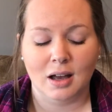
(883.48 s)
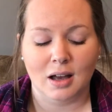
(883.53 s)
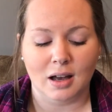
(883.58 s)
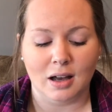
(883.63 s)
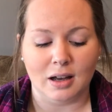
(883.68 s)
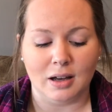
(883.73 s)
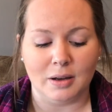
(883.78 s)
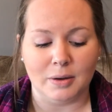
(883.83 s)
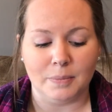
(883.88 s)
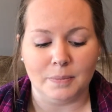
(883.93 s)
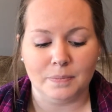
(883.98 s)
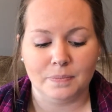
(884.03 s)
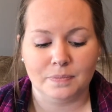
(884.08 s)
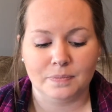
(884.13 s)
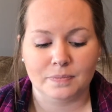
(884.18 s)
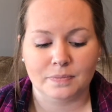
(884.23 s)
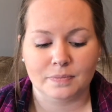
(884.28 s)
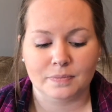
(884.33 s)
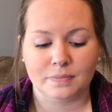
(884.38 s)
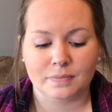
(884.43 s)

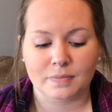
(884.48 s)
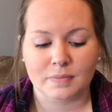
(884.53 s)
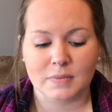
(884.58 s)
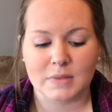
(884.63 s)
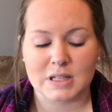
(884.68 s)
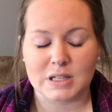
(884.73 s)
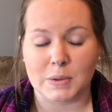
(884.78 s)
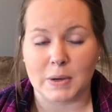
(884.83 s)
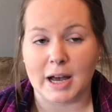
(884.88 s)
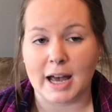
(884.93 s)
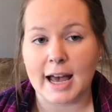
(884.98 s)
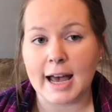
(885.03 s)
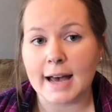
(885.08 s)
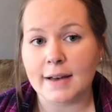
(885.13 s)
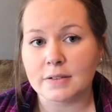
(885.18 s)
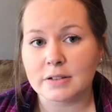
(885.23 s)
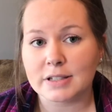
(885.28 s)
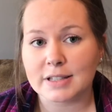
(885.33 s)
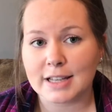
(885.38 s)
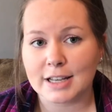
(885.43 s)
So I
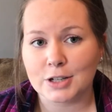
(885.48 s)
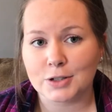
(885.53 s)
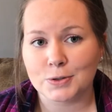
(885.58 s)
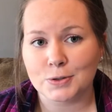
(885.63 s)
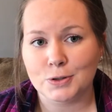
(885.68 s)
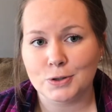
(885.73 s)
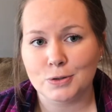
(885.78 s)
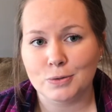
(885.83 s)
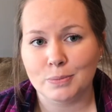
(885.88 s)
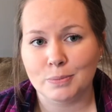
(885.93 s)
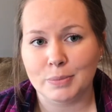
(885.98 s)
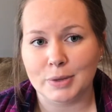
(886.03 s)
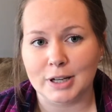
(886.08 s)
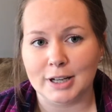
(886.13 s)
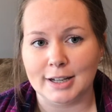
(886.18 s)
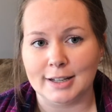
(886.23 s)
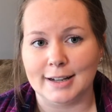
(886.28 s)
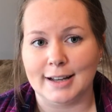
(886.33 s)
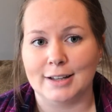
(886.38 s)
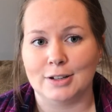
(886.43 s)
have a schedule,
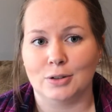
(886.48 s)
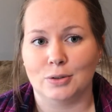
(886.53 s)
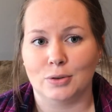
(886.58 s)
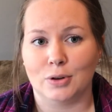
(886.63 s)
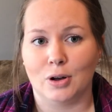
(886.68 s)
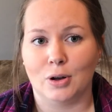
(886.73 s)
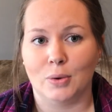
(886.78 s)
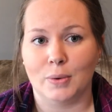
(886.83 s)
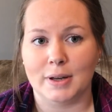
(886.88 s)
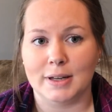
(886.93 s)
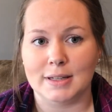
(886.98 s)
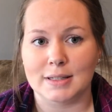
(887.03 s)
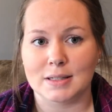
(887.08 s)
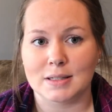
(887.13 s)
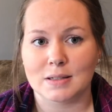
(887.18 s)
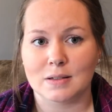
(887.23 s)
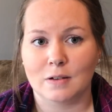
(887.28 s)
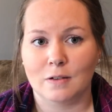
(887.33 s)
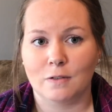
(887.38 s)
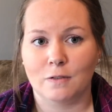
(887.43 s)
but I don't
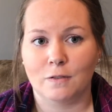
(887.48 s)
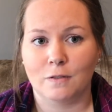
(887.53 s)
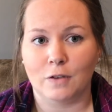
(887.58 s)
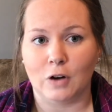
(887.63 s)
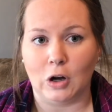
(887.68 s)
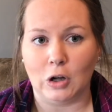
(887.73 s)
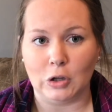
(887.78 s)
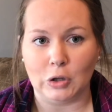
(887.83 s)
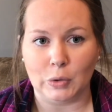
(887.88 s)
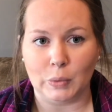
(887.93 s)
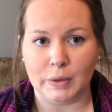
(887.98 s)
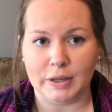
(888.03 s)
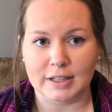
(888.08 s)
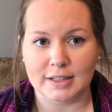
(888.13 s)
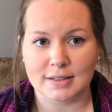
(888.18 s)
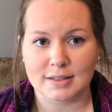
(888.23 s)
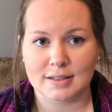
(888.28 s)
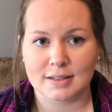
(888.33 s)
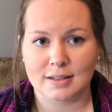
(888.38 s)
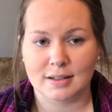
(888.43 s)
always follow
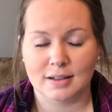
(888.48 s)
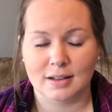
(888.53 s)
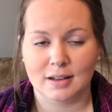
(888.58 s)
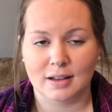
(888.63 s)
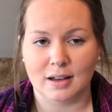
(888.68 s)
it.